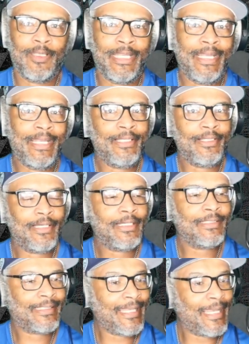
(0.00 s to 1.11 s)

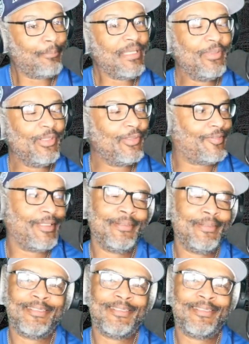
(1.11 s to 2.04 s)
and kept me moving.